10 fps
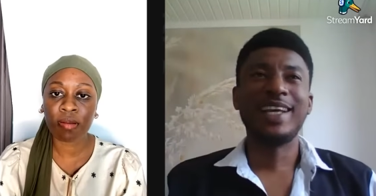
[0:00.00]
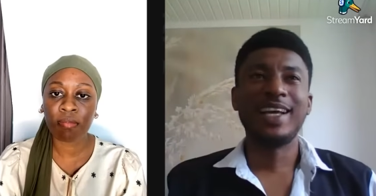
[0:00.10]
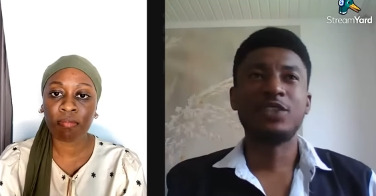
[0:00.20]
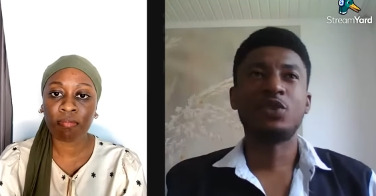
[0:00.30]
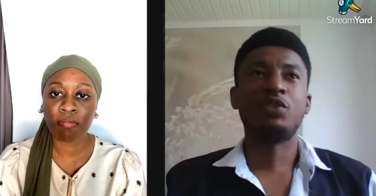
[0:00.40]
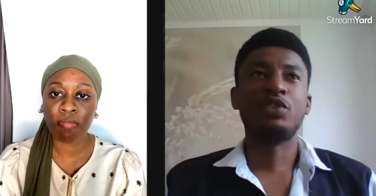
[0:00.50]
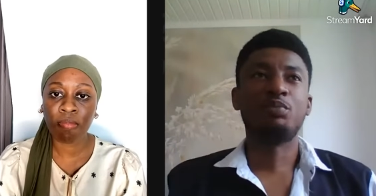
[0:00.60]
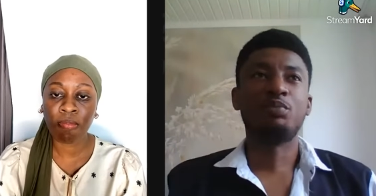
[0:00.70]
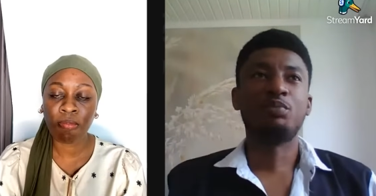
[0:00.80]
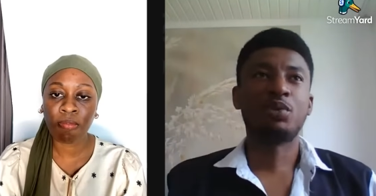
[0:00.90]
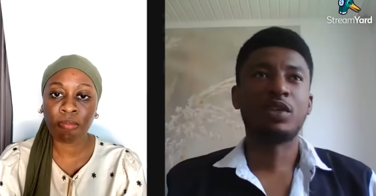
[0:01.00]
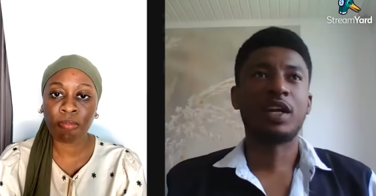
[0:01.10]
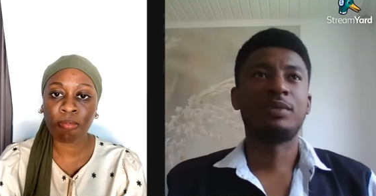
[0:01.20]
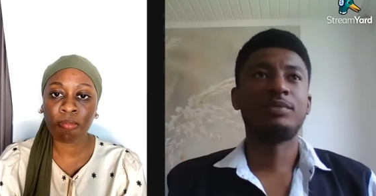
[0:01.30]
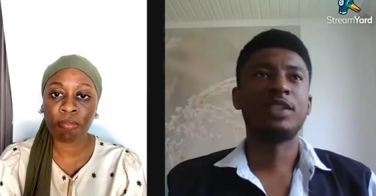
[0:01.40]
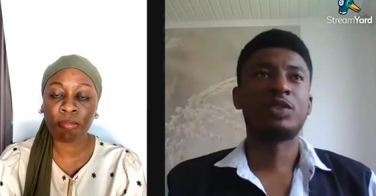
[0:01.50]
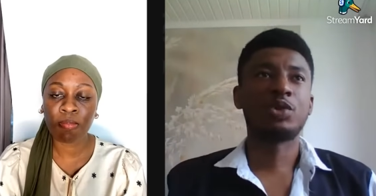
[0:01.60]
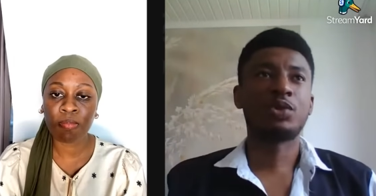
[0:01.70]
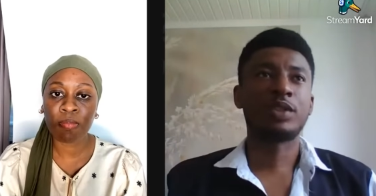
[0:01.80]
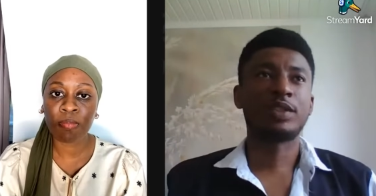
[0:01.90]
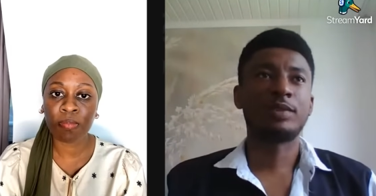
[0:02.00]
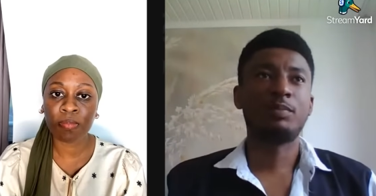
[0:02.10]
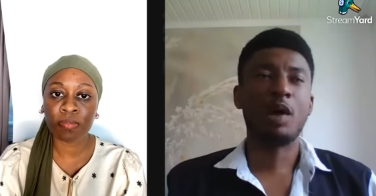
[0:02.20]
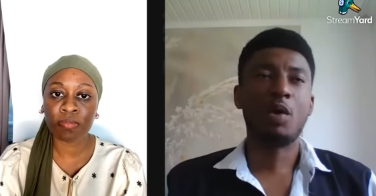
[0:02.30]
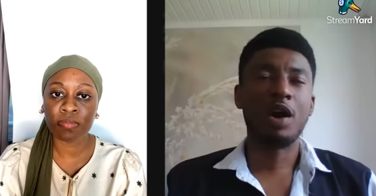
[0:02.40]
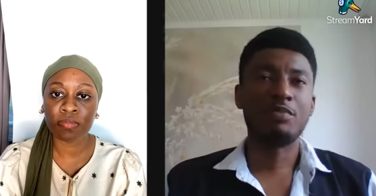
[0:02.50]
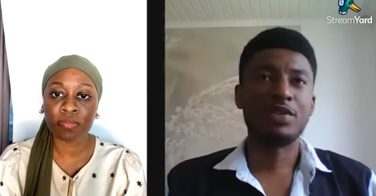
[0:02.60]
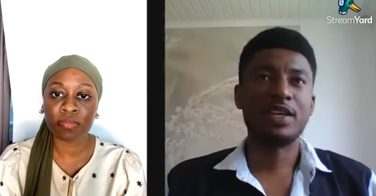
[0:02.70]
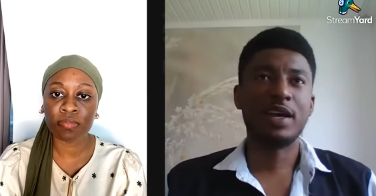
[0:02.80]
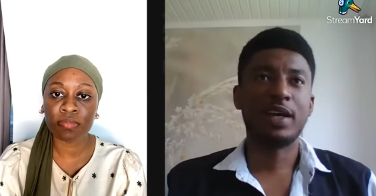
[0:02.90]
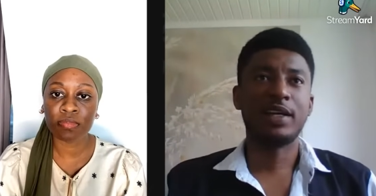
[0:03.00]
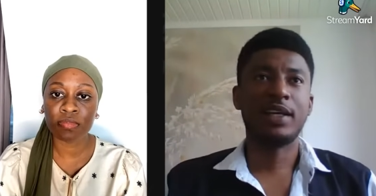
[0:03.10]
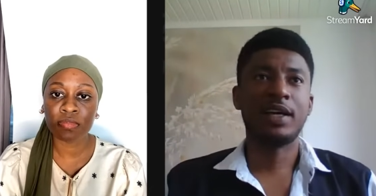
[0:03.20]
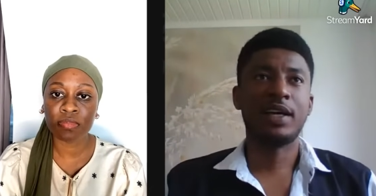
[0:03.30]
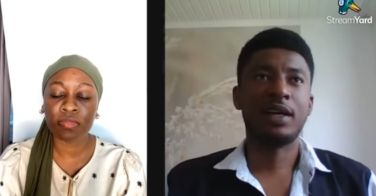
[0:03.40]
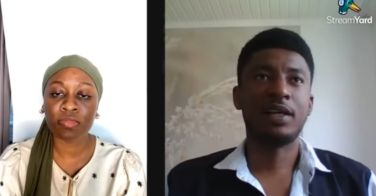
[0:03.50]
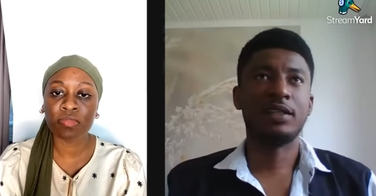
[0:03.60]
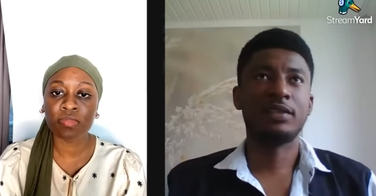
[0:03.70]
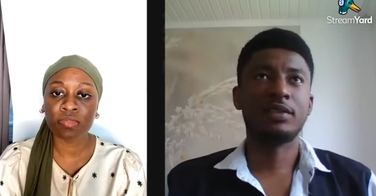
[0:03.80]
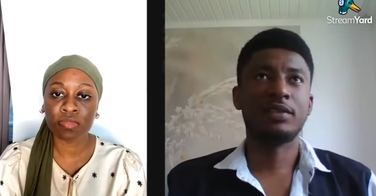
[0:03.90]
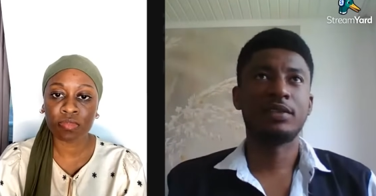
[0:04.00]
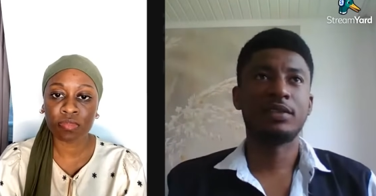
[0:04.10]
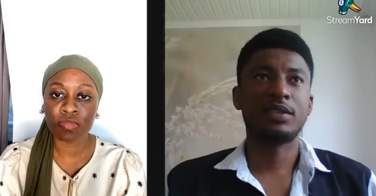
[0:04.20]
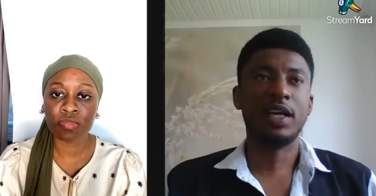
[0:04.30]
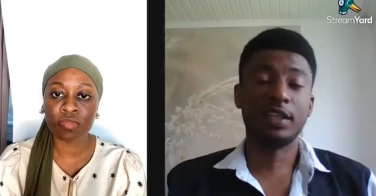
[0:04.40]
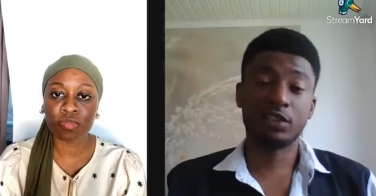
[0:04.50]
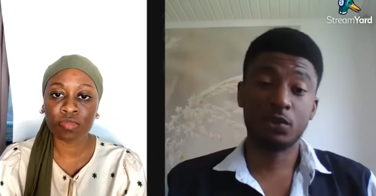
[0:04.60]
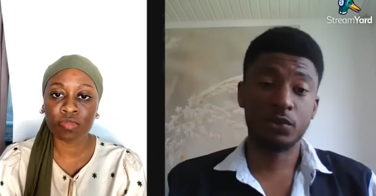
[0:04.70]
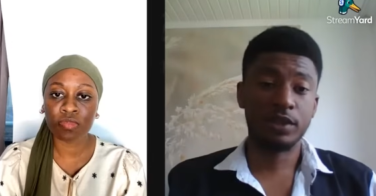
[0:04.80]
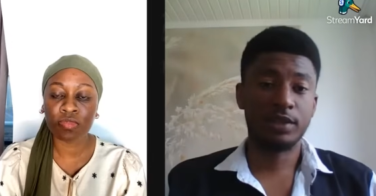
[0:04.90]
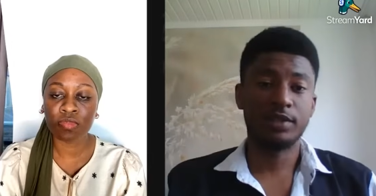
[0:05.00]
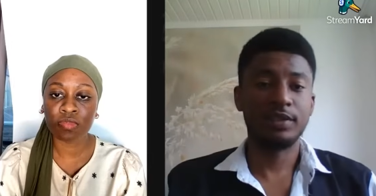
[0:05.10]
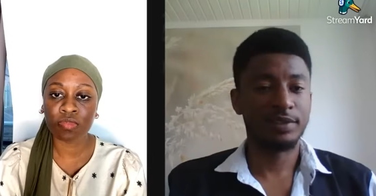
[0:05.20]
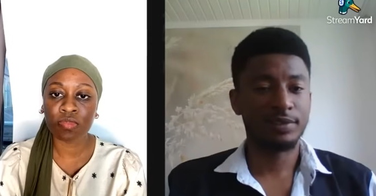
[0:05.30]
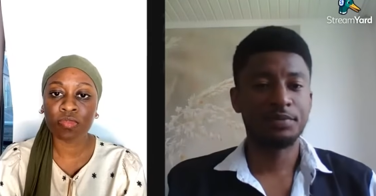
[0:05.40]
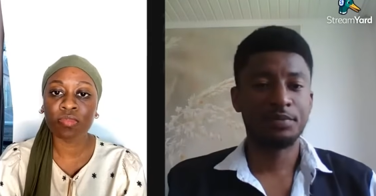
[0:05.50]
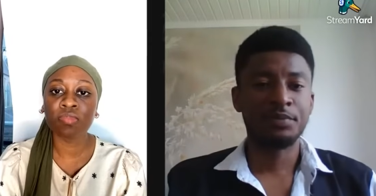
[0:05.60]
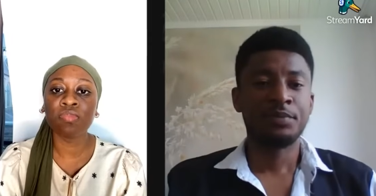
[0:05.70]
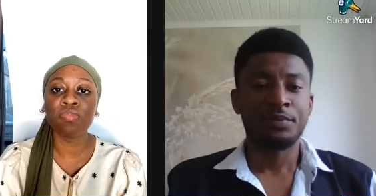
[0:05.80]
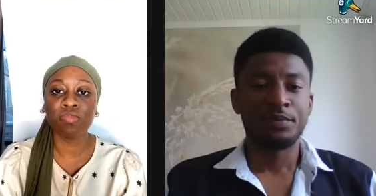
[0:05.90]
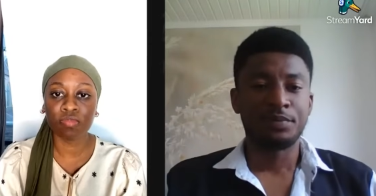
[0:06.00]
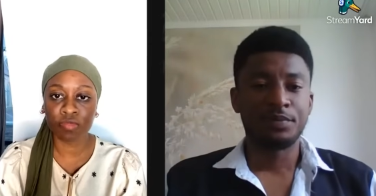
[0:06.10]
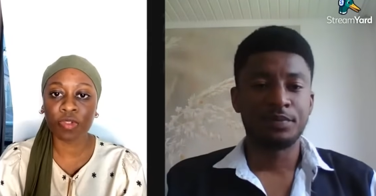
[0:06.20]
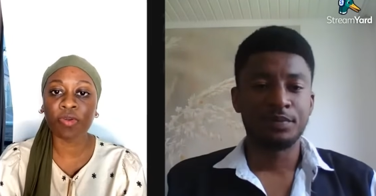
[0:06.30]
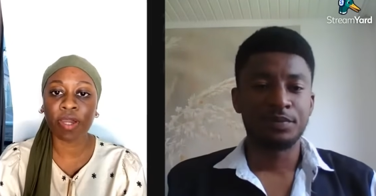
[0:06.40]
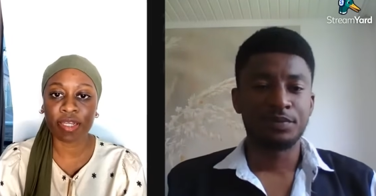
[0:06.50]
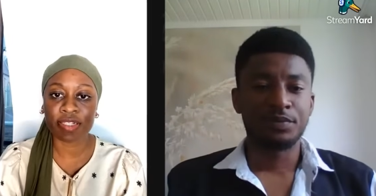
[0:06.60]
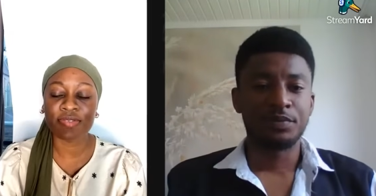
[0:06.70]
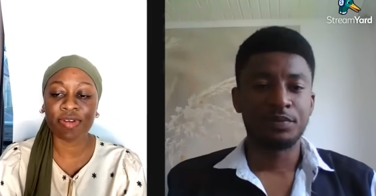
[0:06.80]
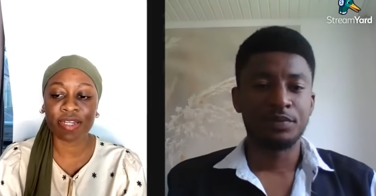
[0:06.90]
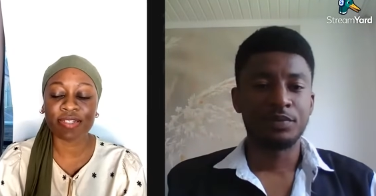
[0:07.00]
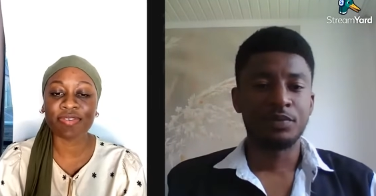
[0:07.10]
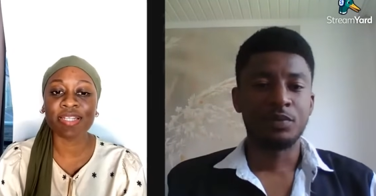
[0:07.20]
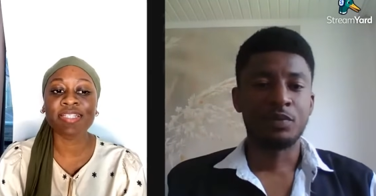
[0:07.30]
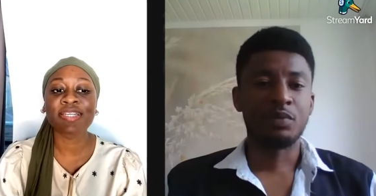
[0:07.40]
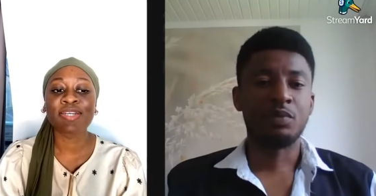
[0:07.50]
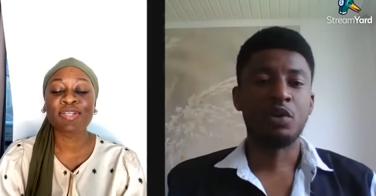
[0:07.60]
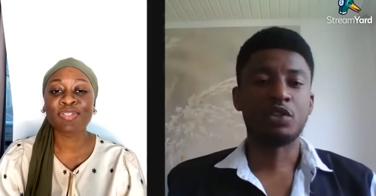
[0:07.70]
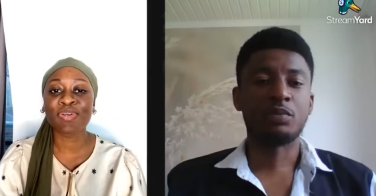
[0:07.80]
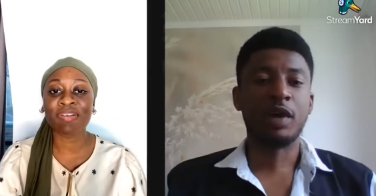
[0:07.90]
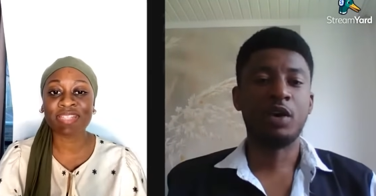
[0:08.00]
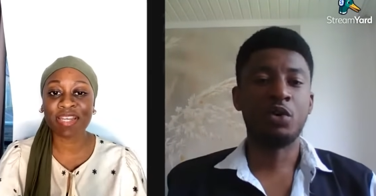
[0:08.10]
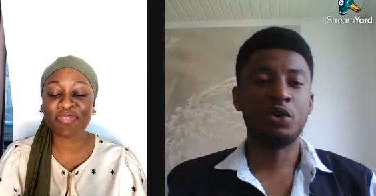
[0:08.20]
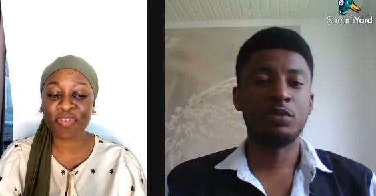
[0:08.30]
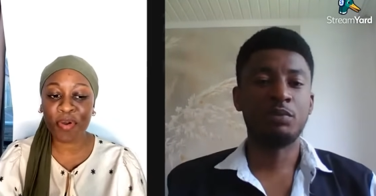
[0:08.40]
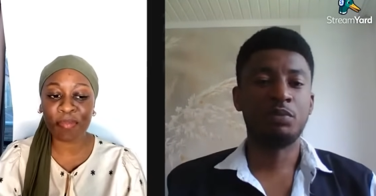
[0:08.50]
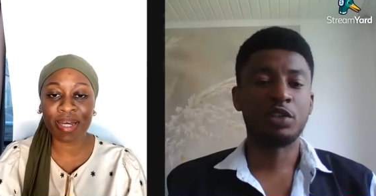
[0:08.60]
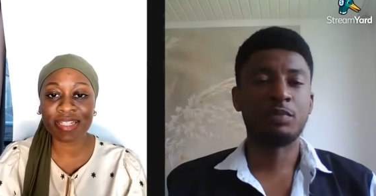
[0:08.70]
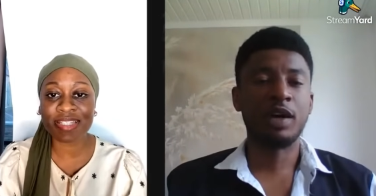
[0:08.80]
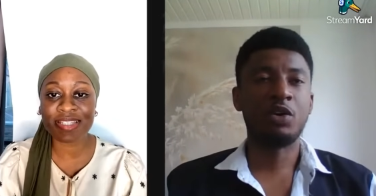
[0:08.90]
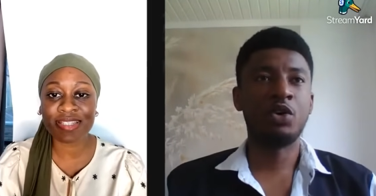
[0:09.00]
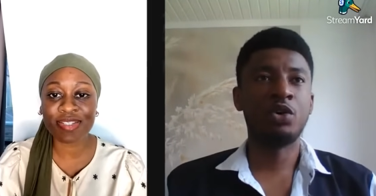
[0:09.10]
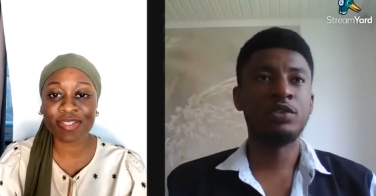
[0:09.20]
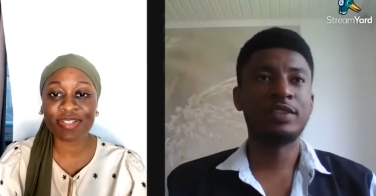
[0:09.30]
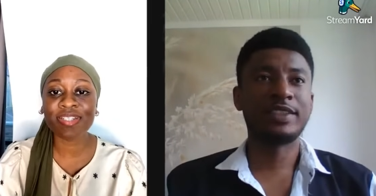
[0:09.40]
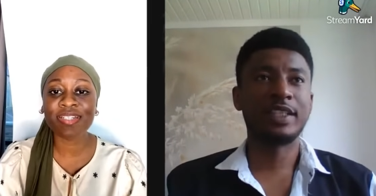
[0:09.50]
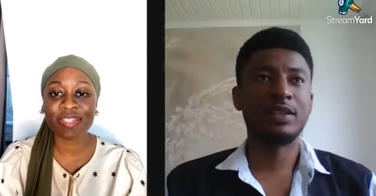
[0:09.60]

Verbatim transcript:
Speaker 1: the end of the program, they taught us Power BI and SQL.
Speaker 2: Mm, right, right, right. so after own, my own,